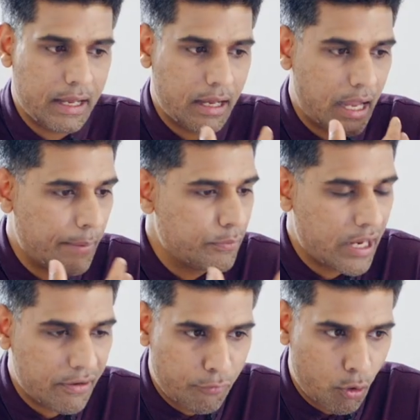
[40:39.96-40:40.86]
uh, I'm
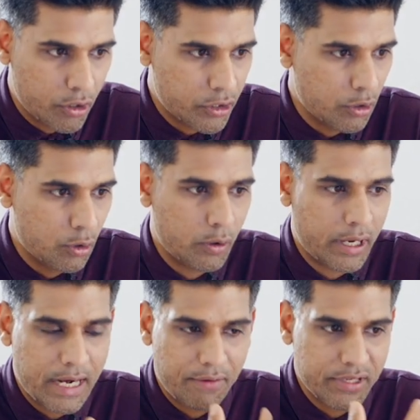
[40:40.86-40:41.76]
there for you,
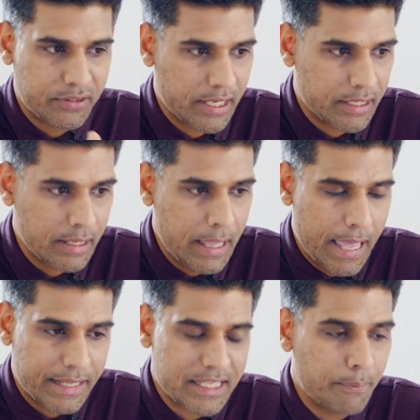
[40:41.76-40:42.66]
and everything.
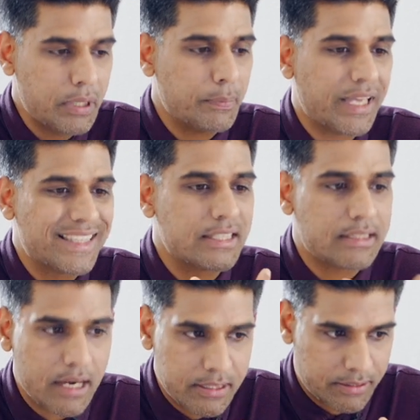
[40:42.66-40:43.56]
And some people get
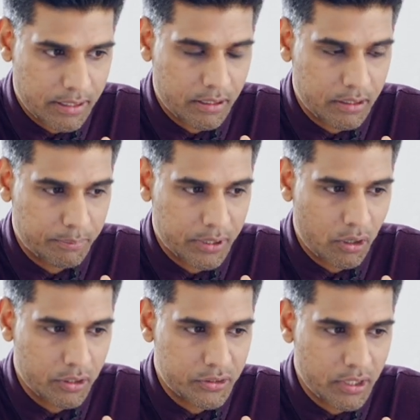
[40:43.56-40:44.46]
stuck there
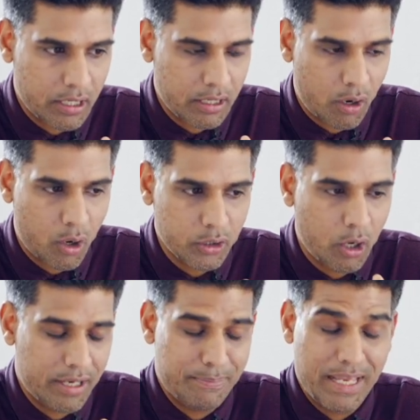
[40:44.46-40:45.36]
because uh,
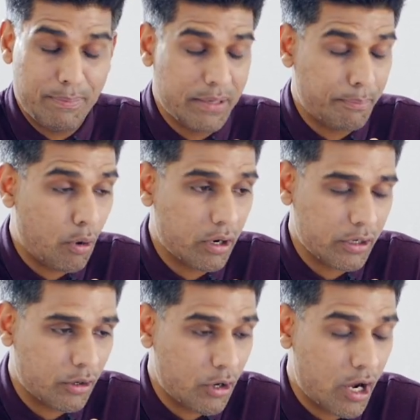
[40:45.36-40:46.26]
although it may be
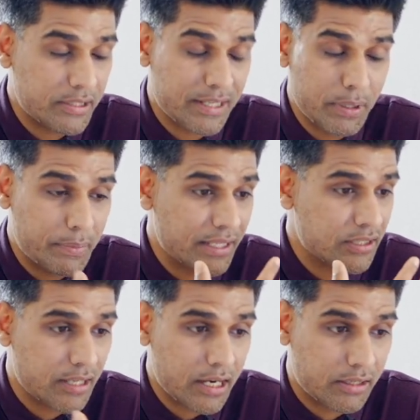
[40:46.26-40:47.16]
important or not, some people
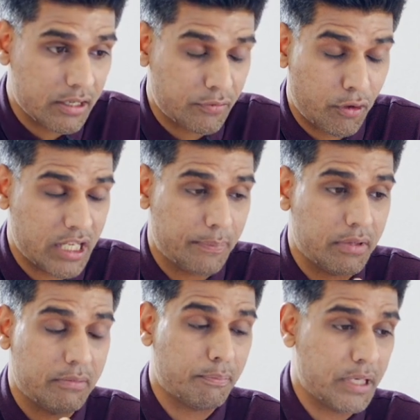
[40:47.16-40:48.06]
get stuck there. For
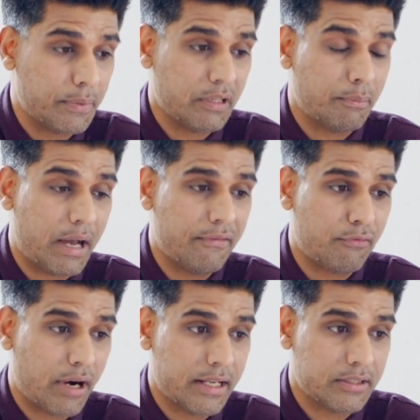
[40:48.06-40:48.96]
example, people in my
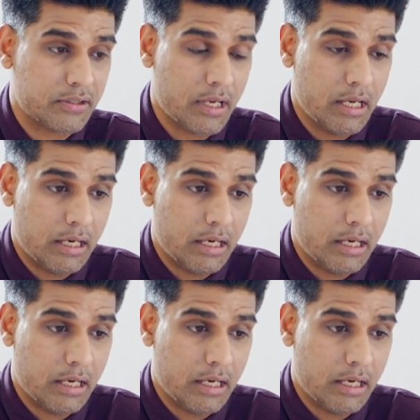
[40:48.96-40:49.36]
friends'